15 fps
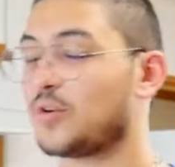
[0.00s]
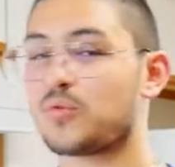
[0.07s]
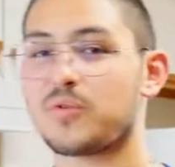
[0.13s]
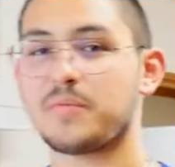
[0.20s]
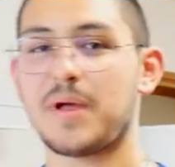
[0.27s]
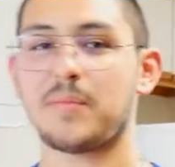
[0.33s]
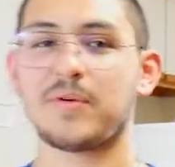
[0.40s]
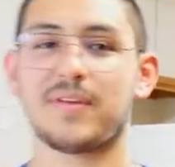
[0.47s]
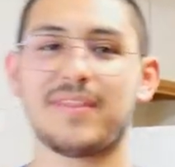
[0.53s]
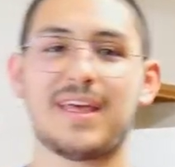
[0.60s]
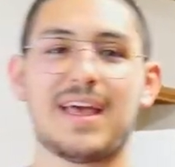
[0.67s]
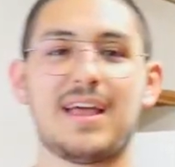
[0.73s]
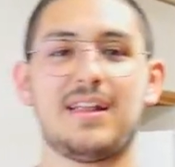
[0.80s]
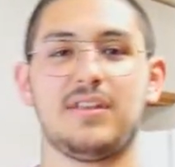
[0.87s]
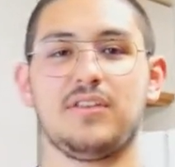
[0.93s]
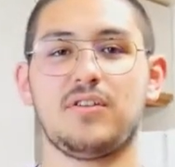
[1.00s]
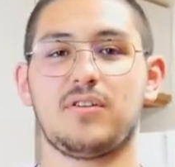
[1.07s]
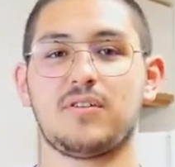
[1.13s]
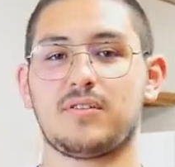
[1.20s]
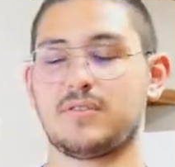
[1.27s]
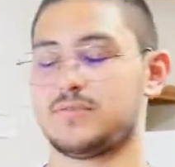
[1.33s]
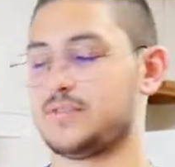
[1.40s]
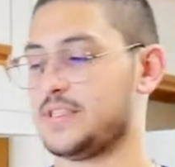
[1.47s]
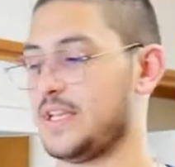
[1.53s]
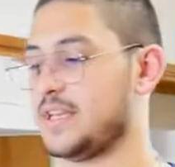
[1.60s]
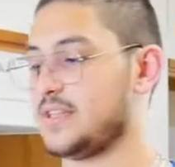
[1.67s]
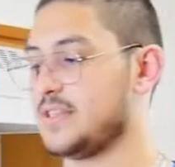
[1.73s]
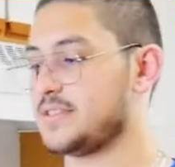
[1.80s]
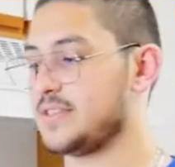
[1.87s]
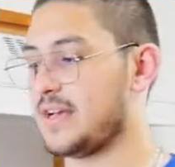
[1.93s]
remember that your
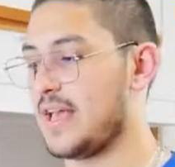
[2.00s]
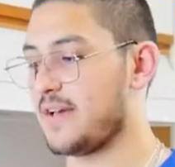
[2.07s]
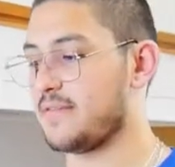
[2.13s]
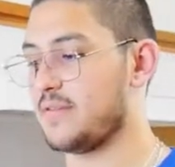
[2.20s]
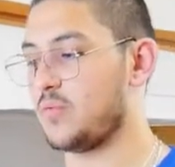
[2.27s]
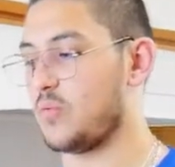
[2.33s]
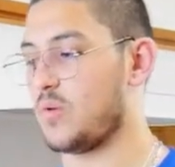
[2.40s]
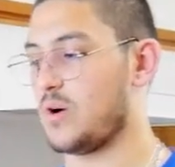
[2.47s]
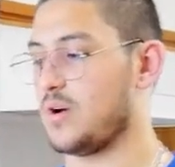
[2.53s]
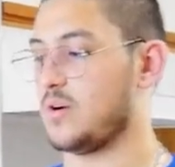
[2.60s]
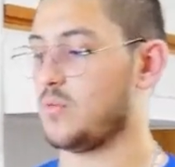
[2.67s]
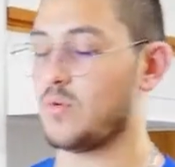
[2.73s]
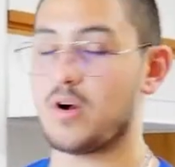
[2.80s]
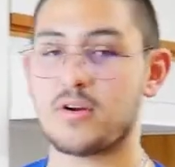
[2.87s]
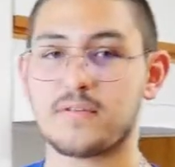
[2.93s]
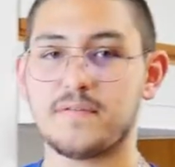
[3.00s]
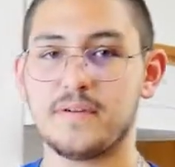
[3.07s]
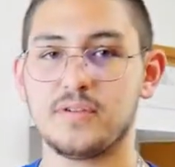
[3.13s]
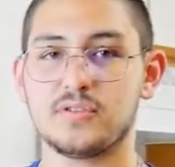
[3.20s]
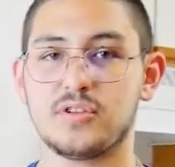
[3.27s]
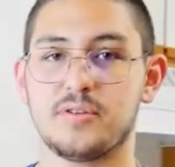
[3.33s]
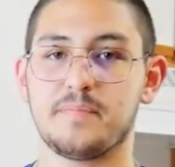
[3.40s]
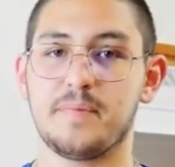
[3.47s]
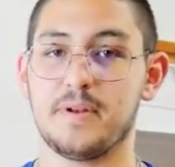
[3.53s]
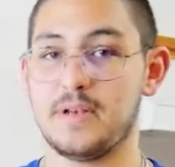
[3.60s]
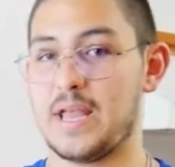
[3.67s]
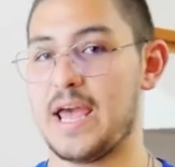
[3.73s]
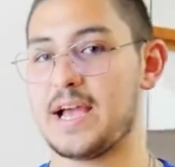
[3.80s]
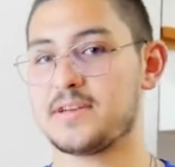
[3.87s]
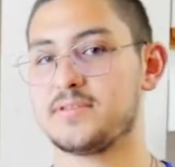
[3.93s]
sink doesn't have a water filter,
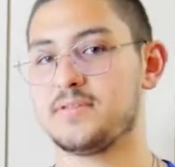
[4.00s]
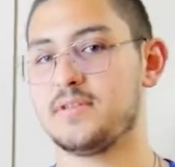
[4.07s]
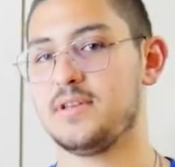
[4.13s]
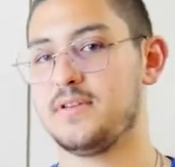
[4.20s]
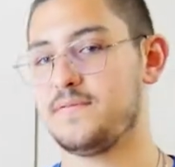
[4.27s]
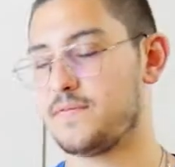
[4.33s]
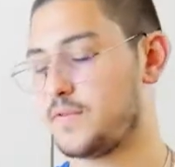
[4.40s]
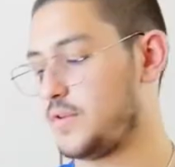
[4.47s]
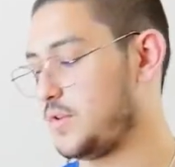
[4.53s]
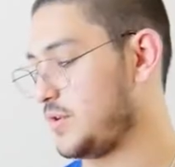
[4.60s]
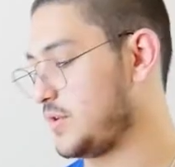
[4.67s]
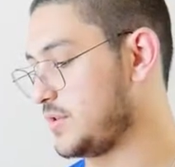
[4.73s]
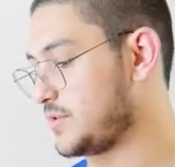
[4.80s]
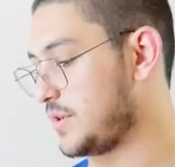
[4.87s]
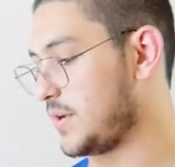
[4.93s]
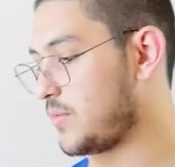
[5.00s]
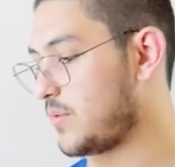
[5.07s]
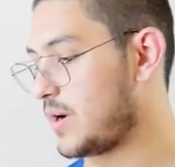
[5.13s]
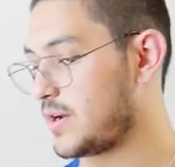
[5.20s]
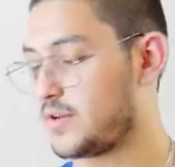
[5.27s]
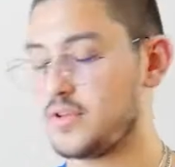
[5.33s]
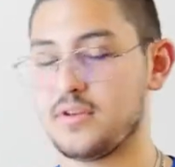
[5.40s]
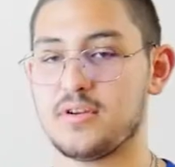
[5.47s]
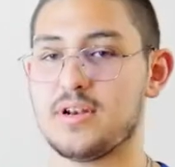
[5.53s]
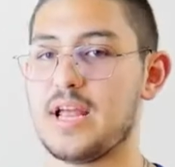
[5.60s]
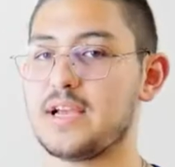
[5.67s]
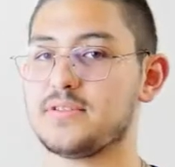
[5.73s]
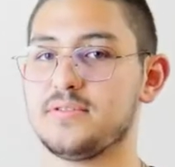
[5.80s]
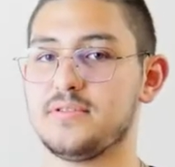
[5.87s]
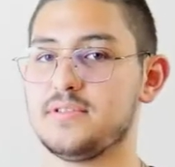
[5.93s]
but actually for you to drink water, you can
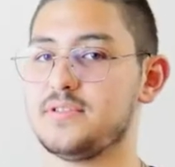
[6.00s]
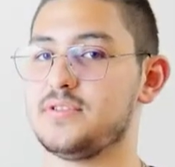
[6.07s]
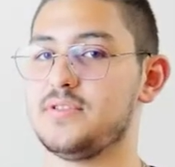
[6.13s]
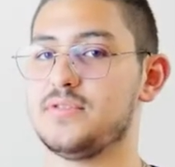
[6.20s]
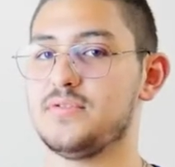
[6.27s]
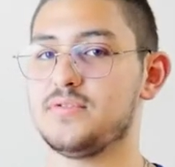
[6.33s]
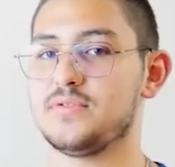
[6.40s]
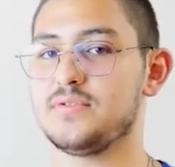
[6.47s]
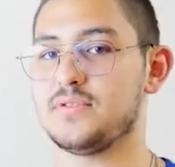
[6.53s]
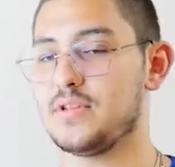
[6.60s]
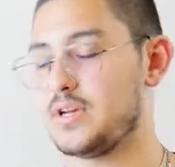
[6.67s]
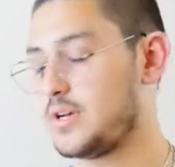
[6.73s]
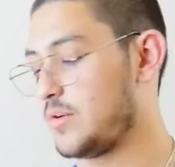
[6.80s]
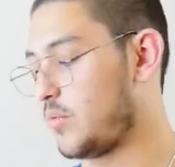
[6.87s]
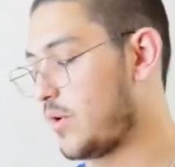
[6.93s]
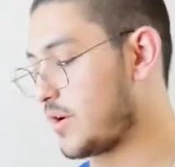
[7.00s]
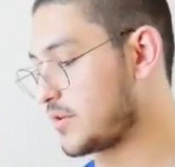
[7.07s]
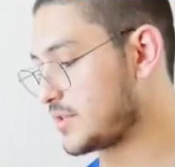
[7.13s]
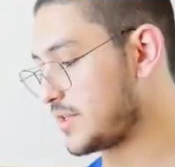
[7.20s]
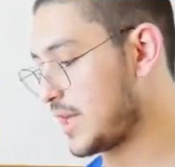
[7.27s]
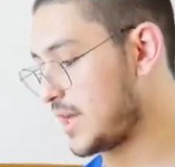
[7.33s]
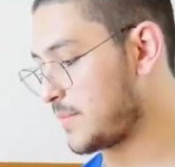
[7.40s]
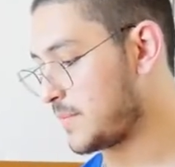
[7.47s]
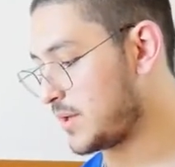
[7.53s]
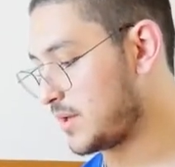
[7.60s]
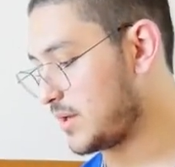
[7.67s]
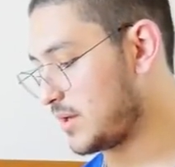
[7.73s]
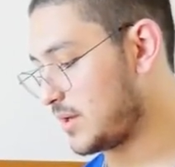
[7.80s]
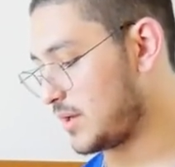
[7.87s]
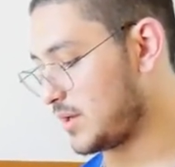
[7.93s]
actually just use water tap
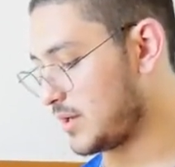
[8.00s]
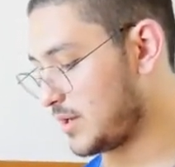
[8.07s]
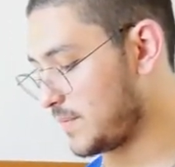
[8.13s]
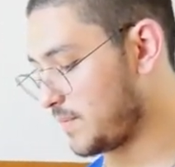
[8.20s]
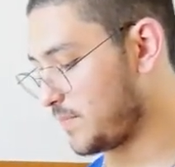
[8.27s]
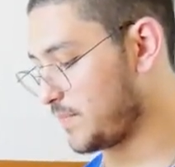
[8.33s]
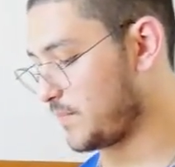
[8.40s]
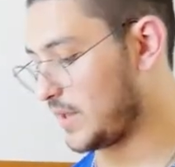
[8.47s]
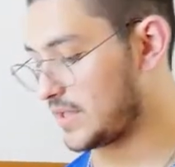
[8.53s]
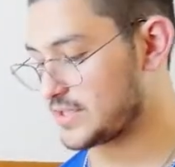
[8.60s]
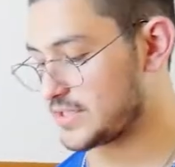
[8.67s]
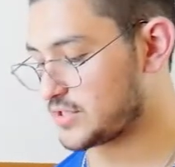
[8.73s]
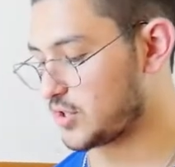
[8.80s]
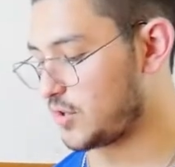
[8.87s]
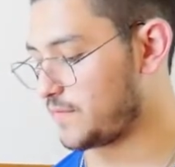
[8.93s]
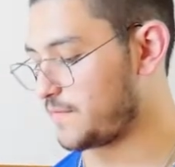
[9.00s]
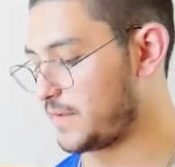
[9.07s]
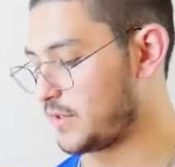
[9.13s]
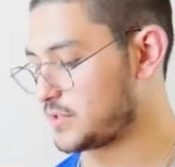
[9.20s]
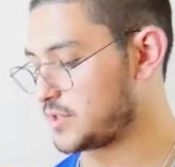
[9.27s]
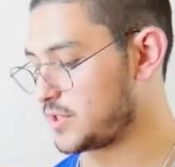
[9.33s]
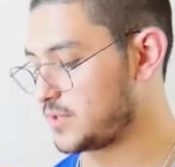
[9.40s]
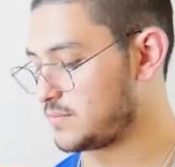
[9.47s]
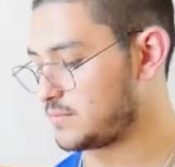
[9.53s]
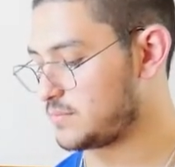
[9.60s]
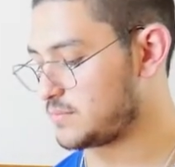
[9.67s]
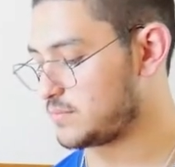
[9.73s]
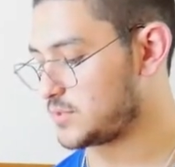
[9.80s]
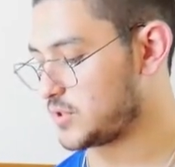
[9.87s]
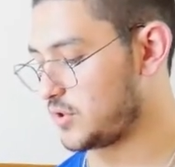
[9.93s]
because it's all filtered.
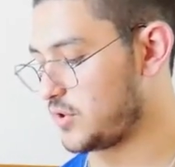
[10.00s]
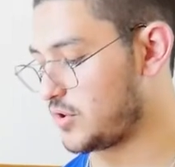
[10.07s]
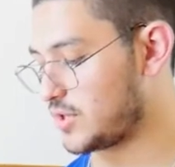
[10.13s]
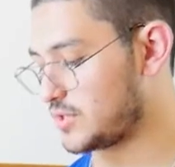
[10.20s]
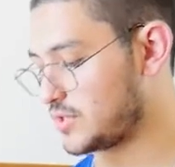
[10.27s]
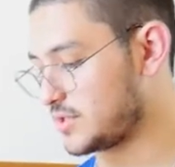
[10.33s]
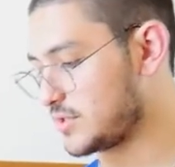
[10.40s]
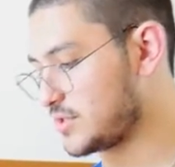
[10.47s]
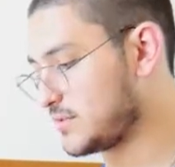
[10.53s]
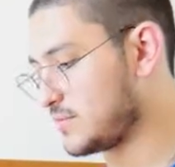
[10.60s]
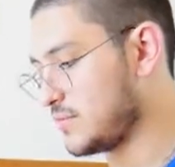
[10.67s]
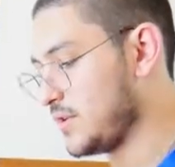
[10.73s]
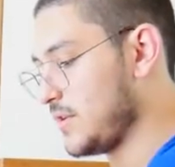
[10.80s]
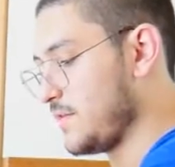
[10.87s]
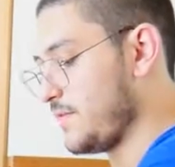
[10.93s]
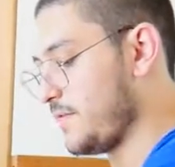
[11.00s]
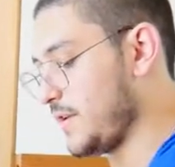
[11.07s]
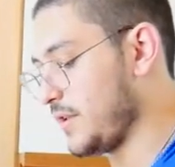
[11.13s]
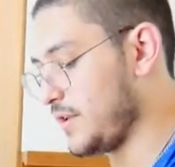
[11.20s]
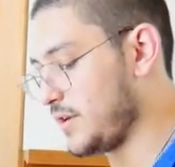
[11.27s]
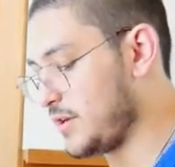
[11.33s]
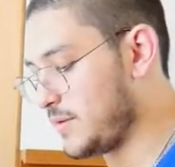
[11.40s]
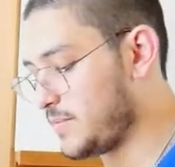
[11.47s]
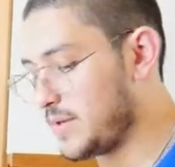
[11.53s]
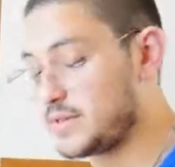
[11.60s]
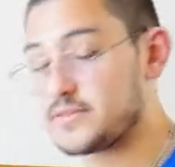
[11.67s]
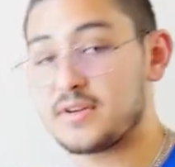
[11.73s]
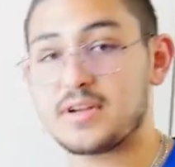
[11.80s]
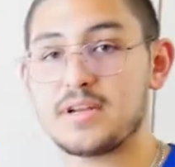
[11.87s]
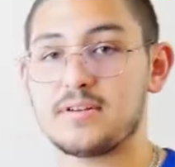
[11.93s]
So you can just fill it up
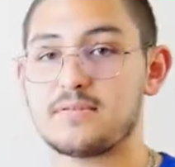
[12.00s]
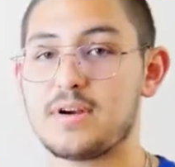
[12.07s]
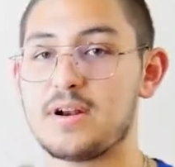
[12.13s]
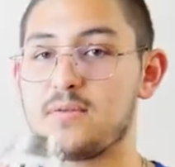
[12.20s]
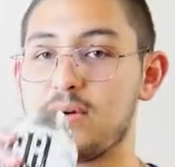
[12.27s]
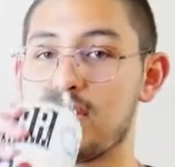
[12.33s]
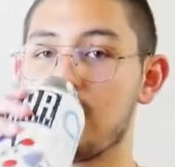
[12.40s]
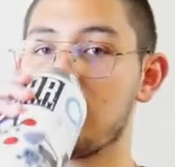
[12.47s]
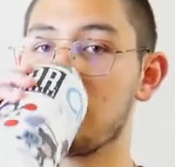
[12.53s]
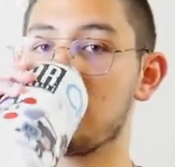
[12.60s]
and drink it right away.